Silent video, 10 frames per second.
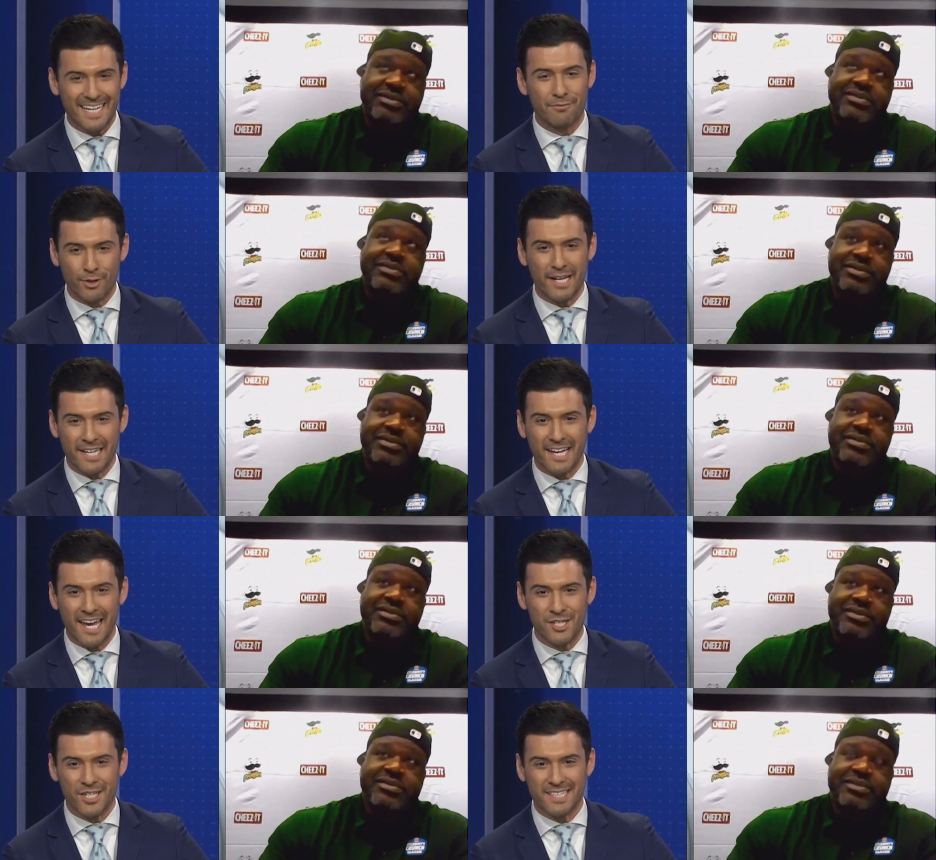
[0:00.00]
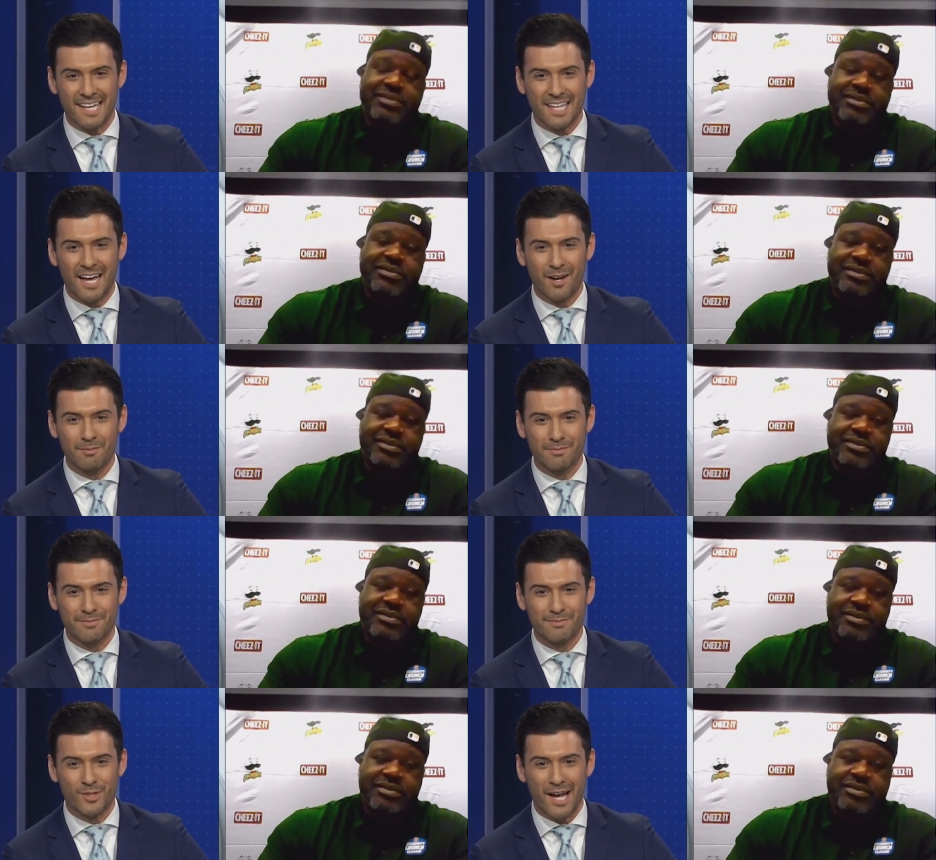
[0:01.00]
Speaker 1: if you didn't get K G in that lineup,
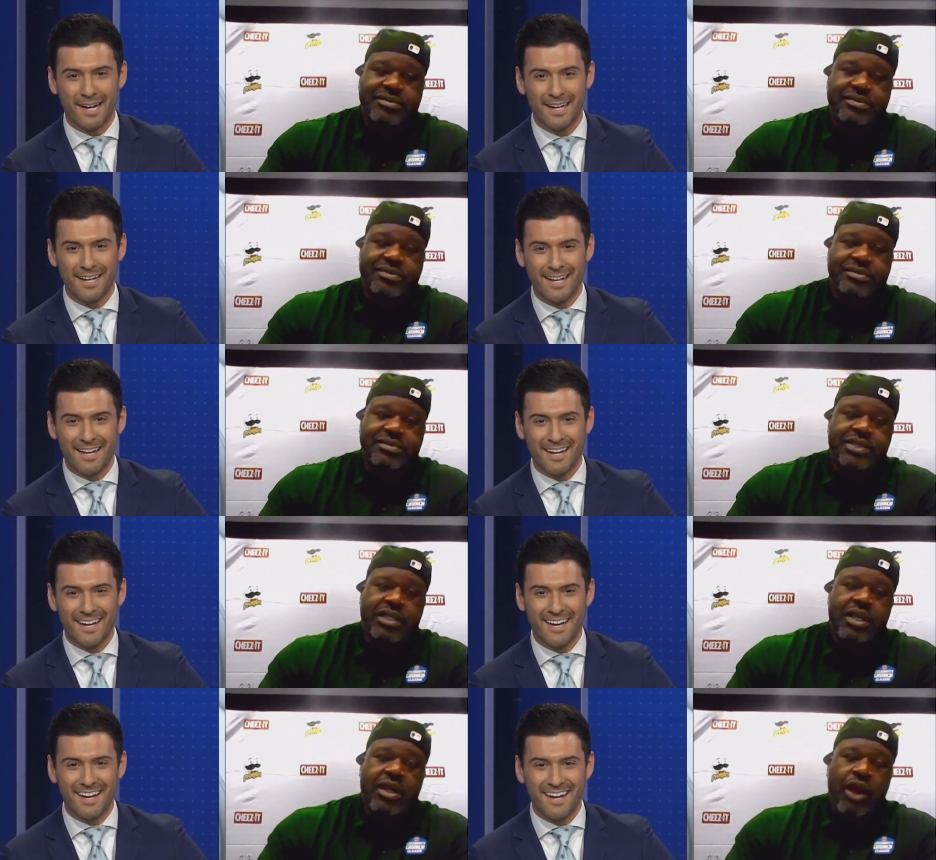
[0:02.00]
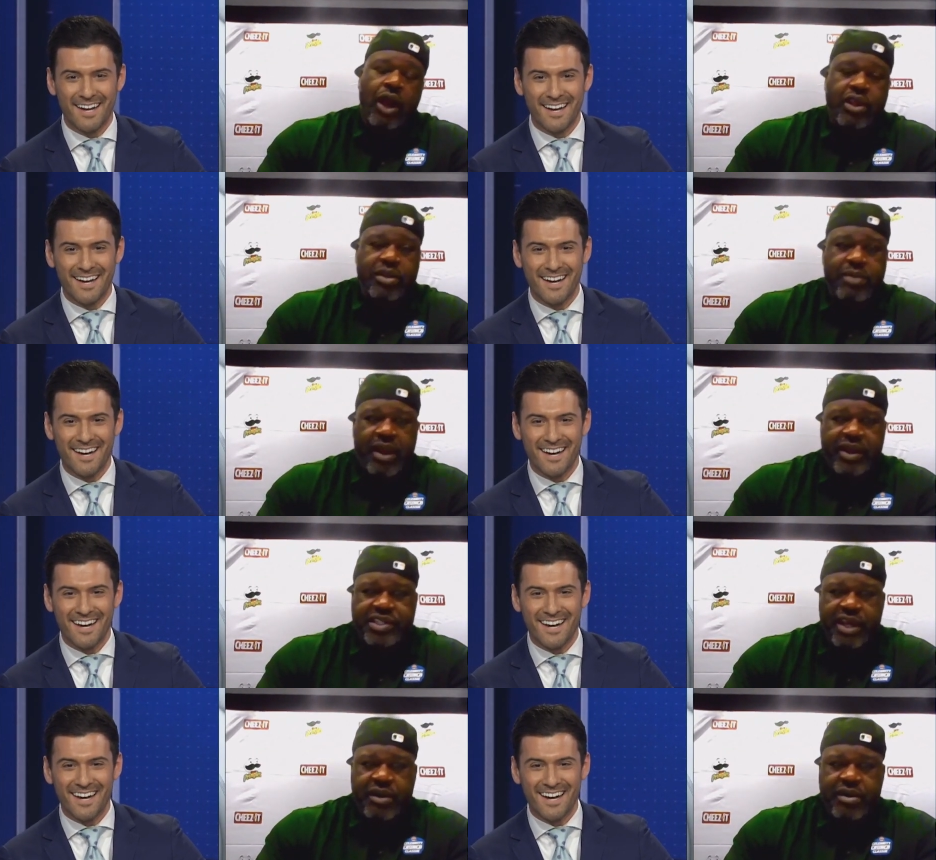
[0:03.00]
Speaker 2: Shaq. Are you
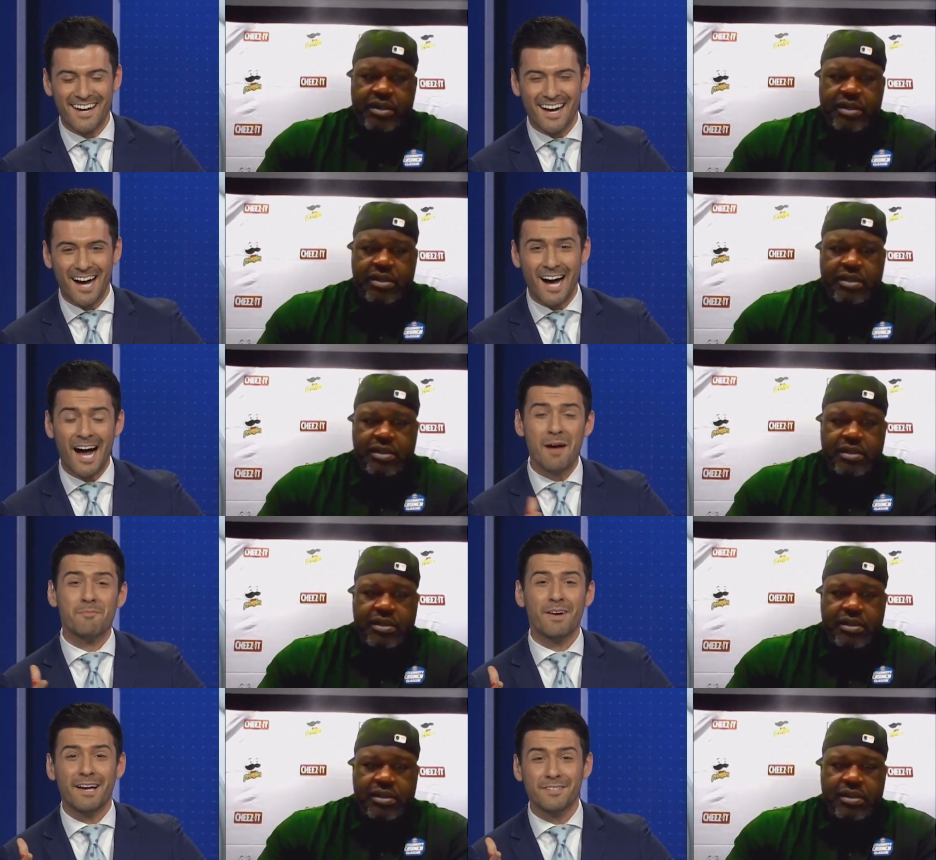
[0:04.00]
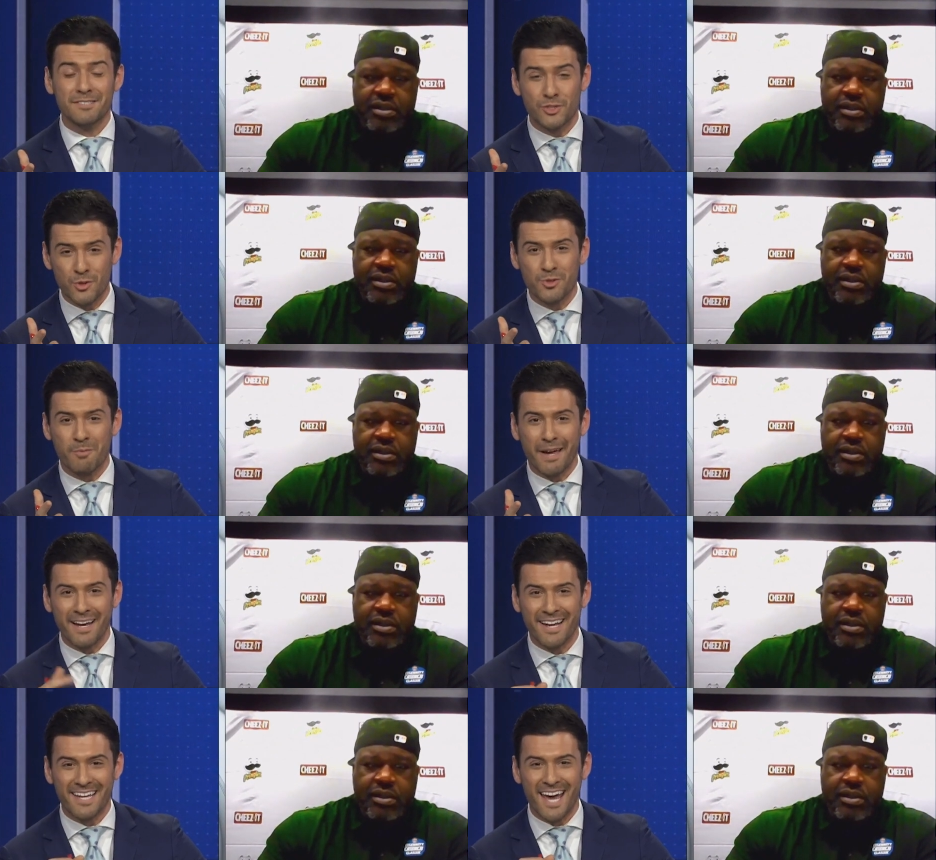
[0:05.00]
married, Joe?
Speaker 1: Uh, I'm uh, soon to be
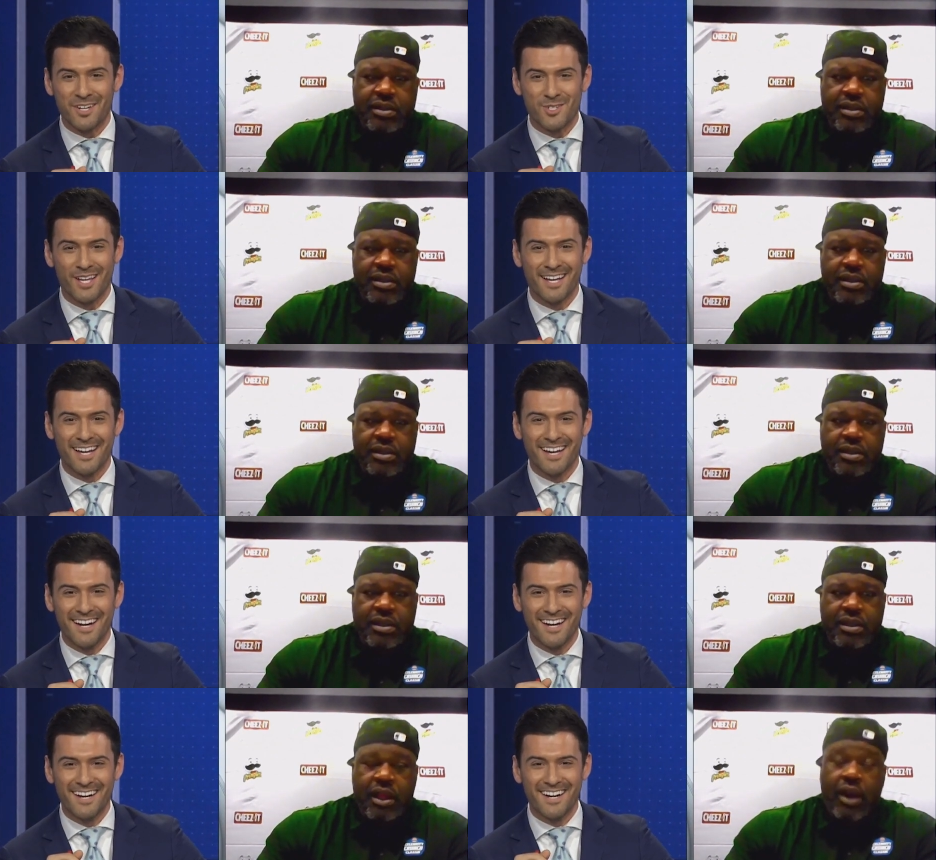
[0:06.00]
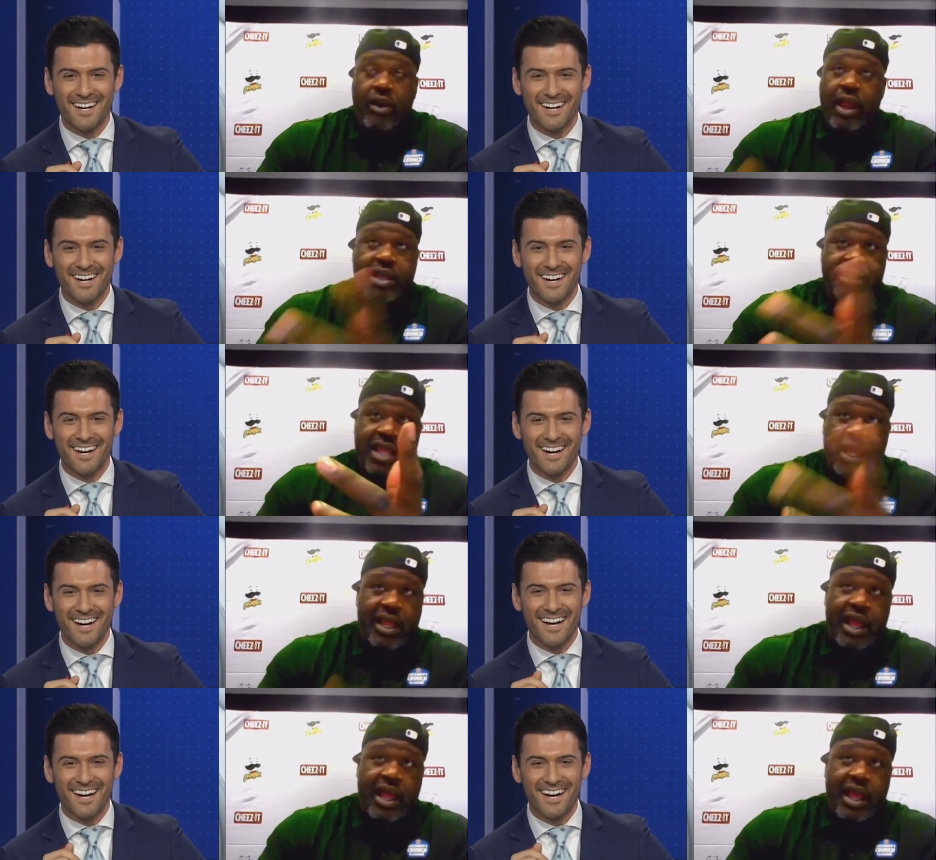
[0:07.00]
engaged.
Speaker 2: Okay, because I,